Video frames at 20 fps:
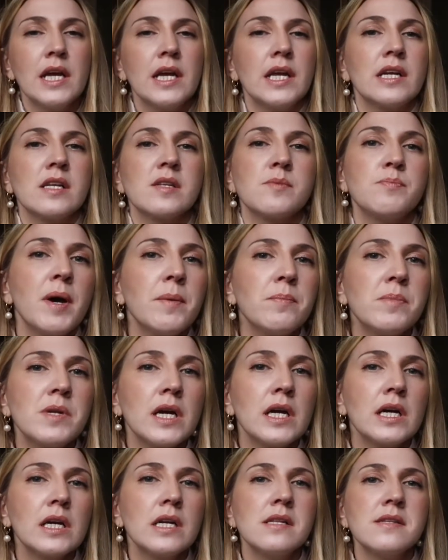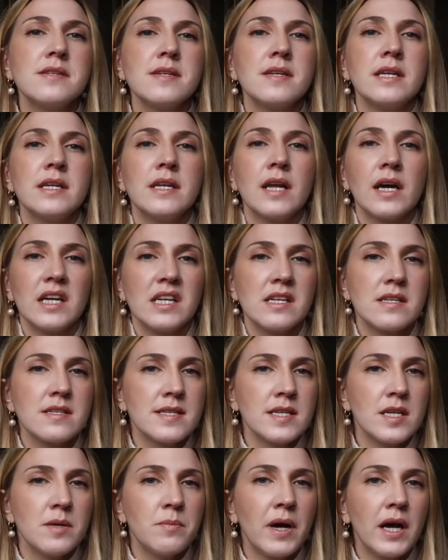It has peptides and
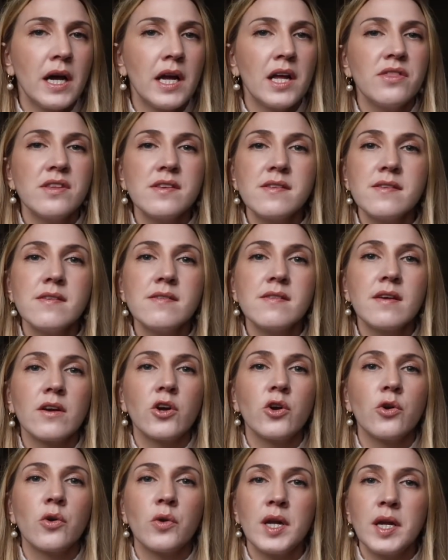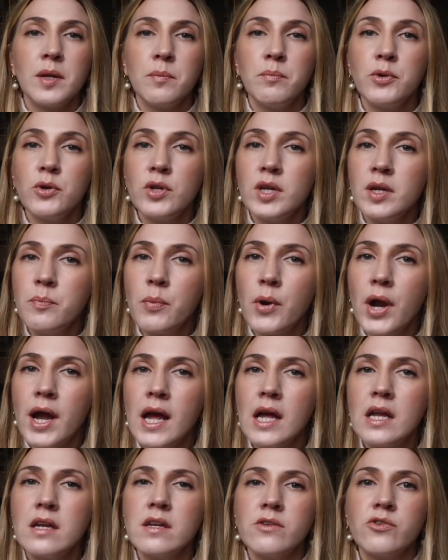niacinamide. This is a Korean beauty
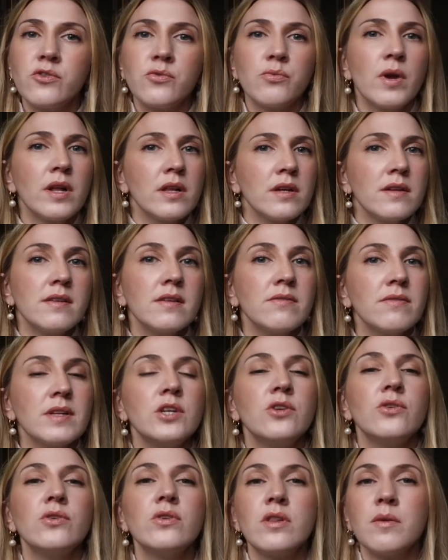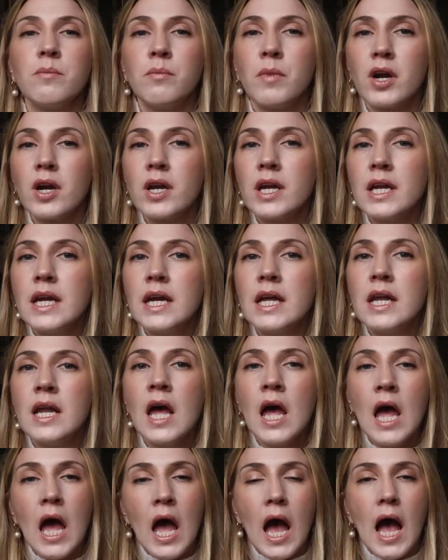brand. It's relatively new to the market,
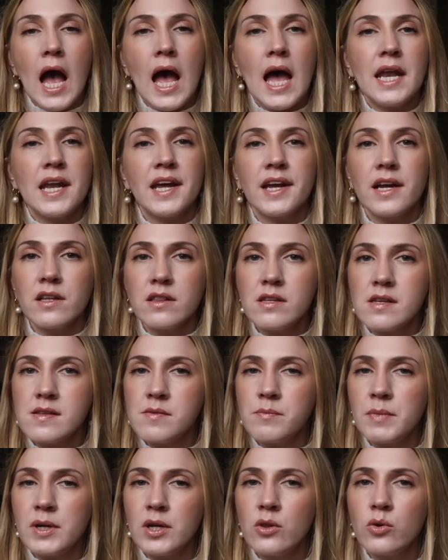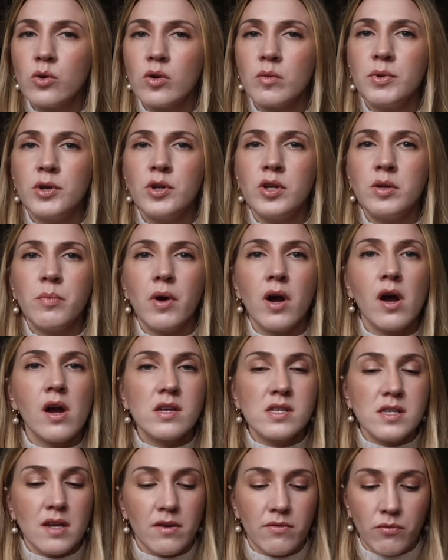and I got this in my Allure beauty
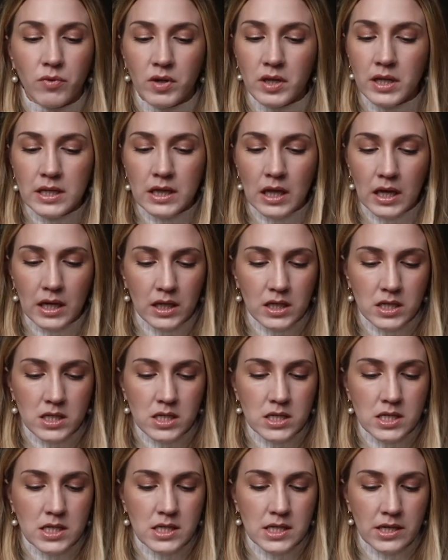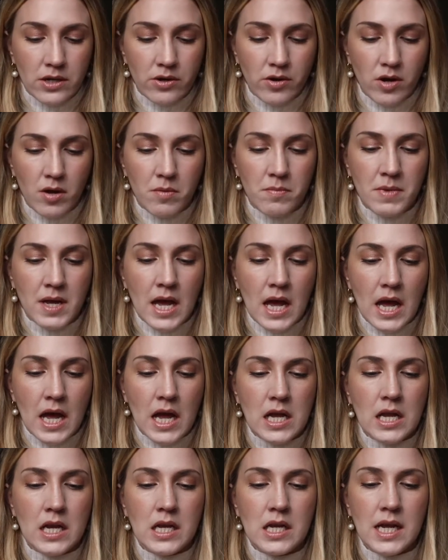box. I've really liked this serum,
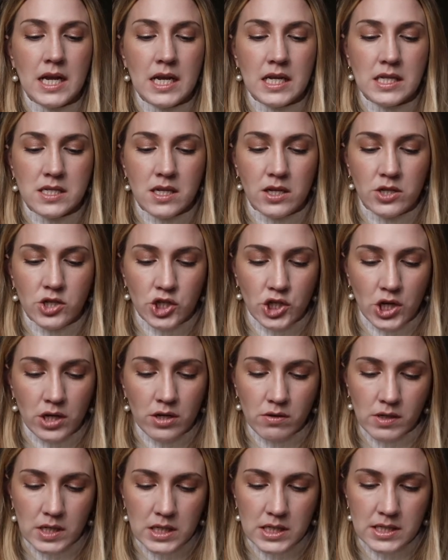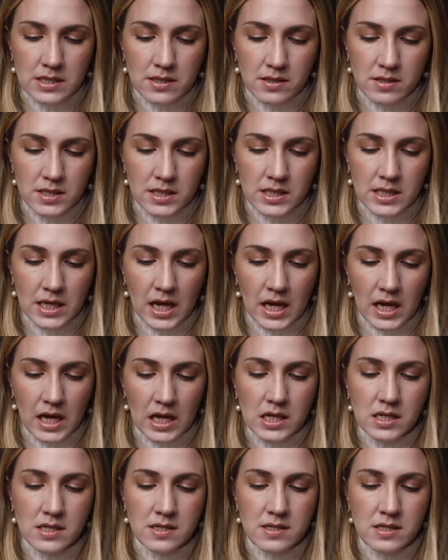and it's a generous
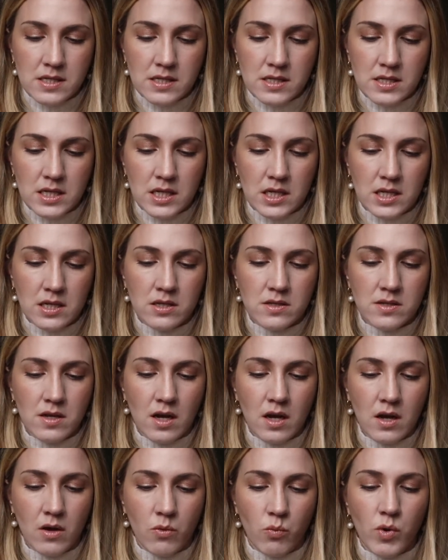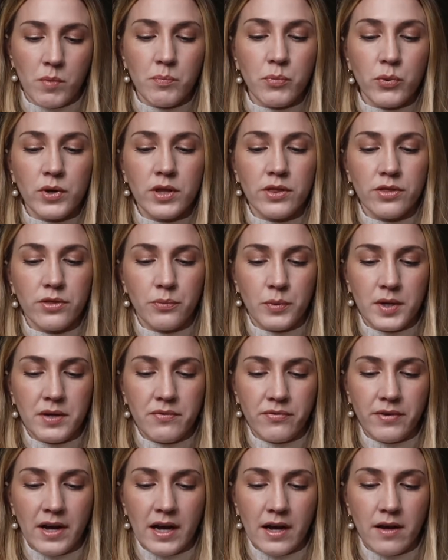size. This is
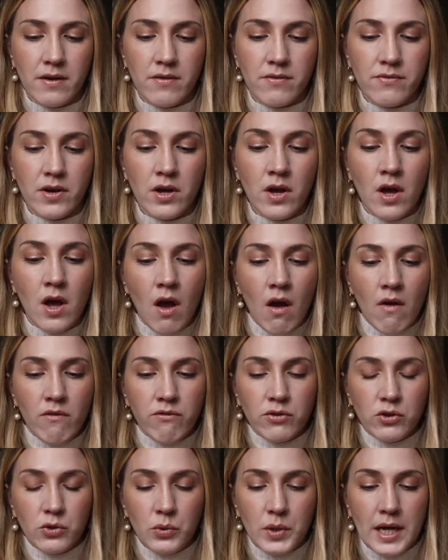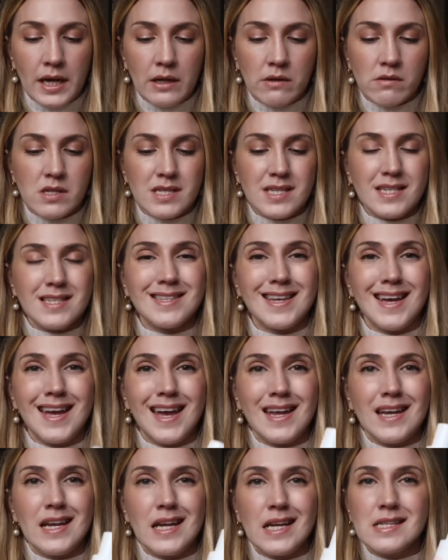1.35 fluid ounces,
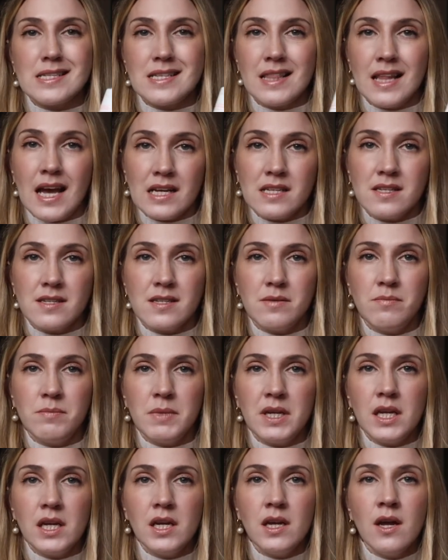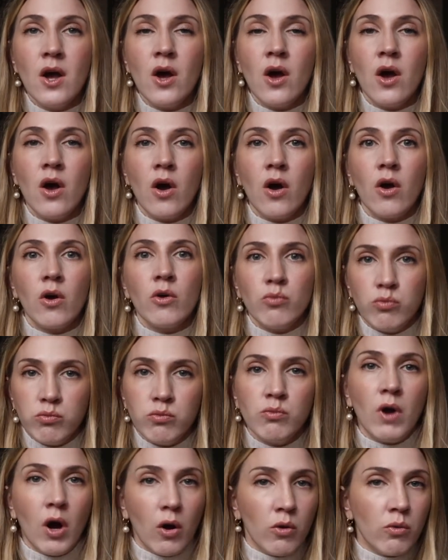and it's lasted me
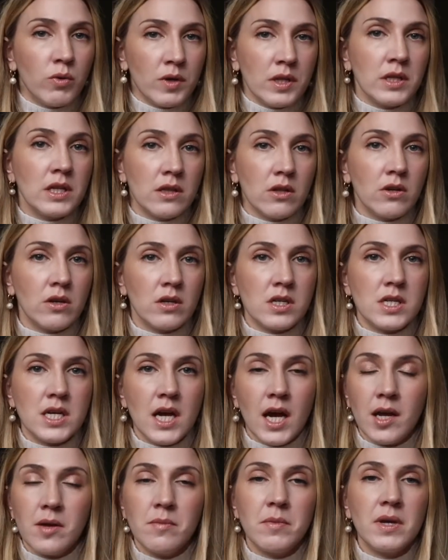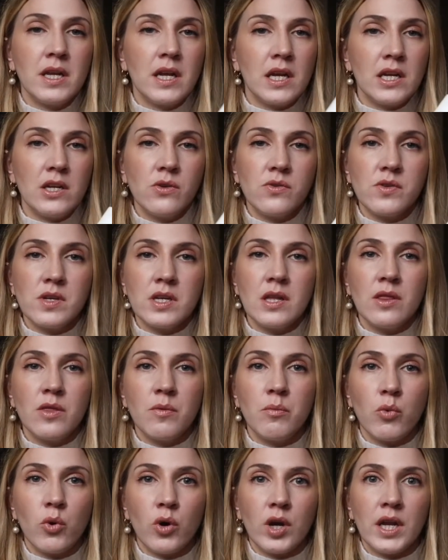a really long time, and I use it in the
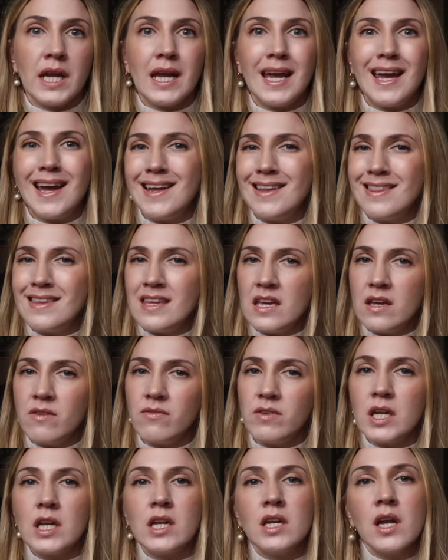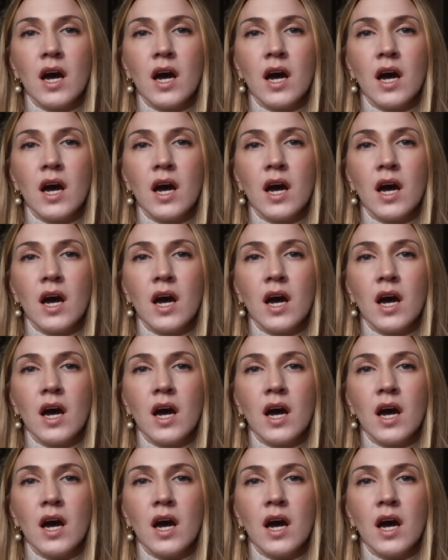morning and the evening.